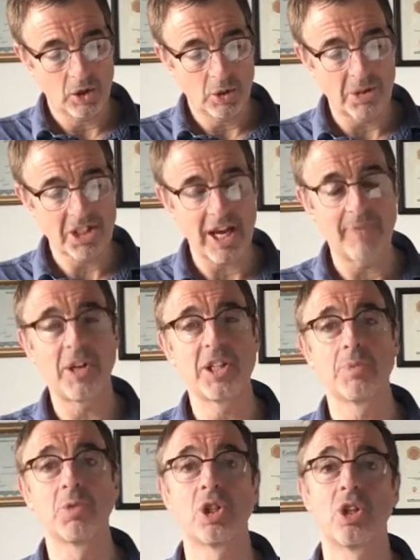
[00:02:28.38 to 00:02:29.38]
Your
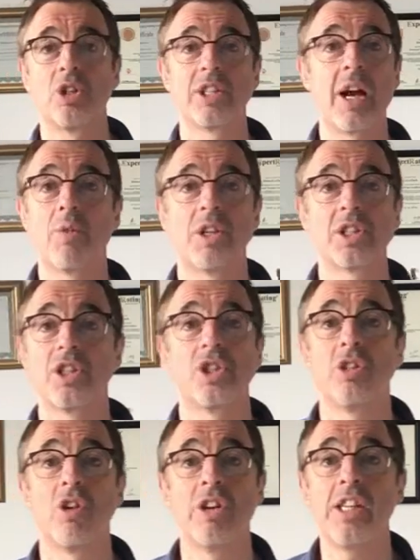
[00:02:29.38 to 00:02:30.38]
metabolism slowed down, that's
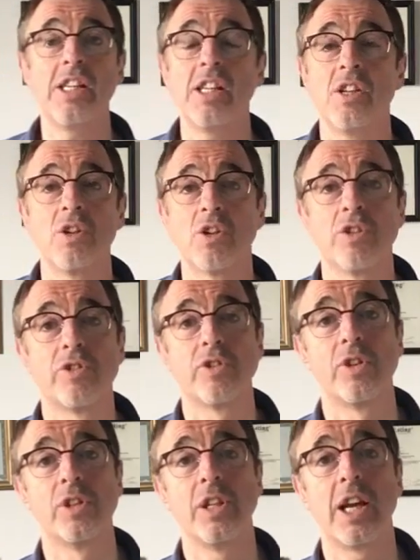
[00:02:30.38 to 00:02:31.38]
because you're not eating
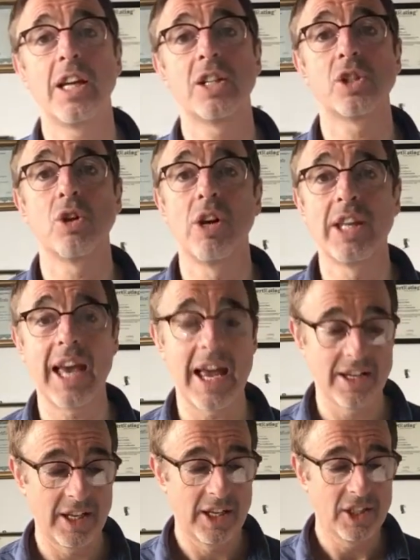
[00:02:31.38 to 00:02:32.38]
enough. Yeah, so
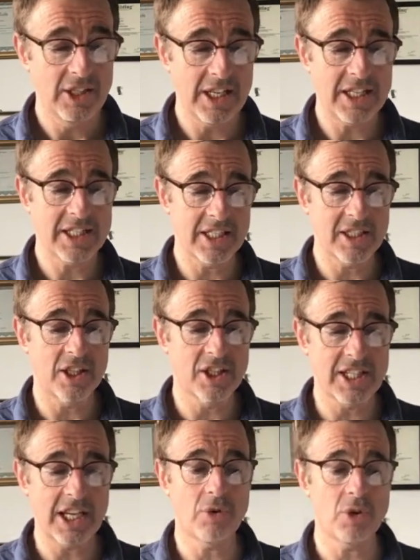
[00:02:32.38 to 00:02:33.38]
again, you need the
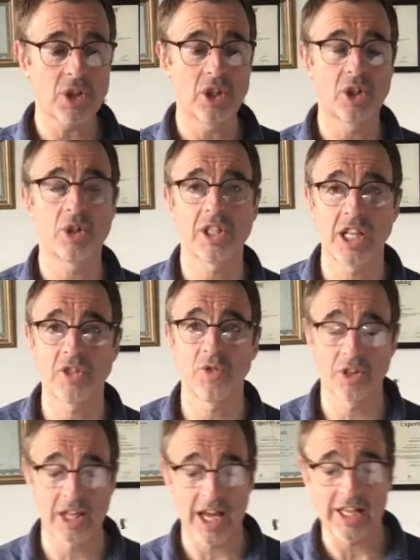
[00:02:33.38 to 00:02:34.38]
secrets to
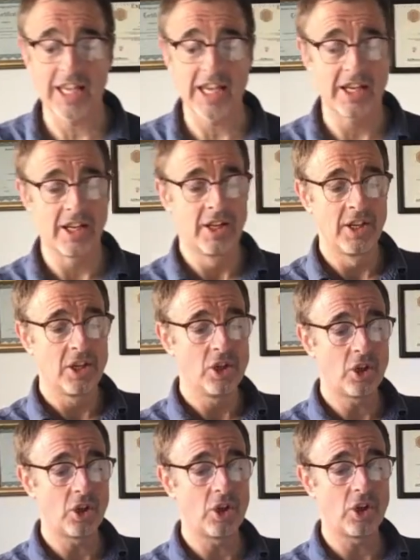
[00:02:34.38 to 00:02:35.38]
successful dieting.
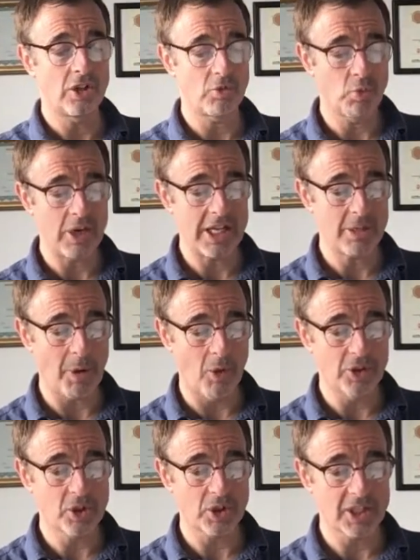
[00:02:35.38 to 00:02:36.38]
You're going to read
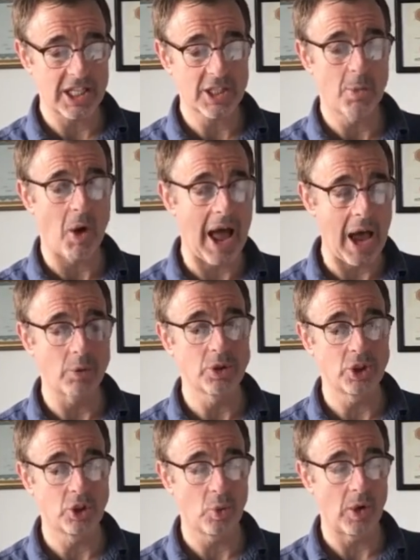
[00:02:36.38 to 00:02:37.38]
about the successful, how
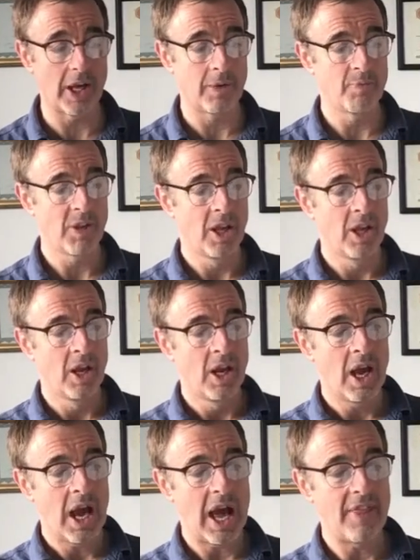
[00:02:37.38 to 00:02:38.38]
to do it.
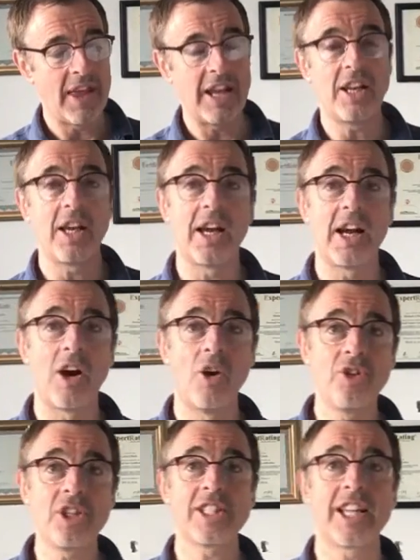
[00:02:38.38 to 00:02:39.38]
And then
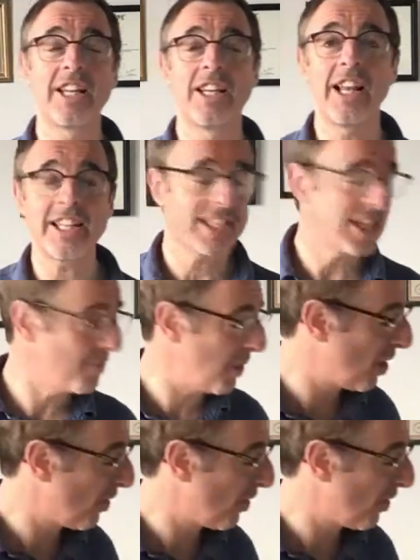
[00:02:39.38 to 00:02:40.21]
understand it. Let's say you've